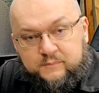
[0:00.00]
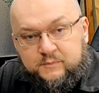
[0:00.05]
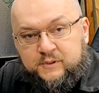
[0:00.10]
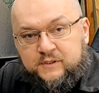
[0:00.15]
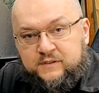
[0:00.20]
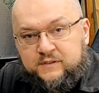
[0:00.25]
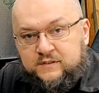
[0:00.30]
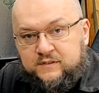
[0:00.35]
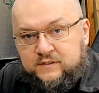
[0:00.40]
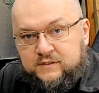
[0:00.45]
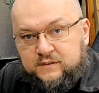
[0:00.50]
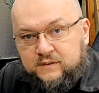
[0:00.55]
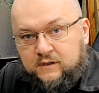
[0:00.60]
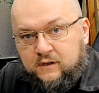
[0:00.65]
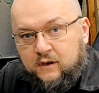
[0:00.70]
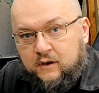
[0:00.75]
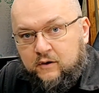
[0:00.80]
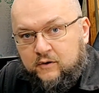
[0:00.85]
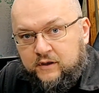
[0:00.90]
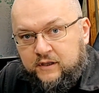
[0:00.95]
means
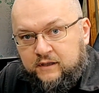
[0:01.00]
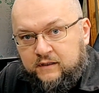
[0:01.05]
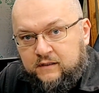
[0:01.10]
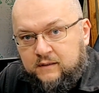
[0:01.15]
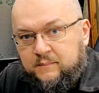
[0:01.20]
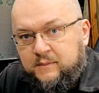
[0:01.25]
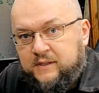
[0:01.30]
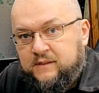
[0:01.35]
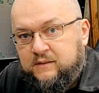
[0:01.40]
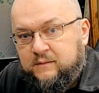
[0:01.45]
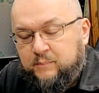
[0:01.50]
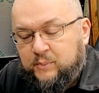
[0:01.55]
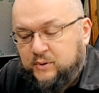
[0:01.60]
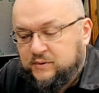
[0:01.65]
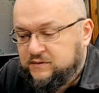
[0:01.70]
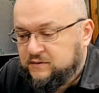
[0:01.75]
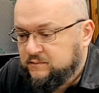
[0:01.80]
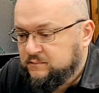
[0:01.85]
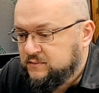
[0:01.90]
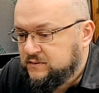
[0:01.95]
locking them at the bottom.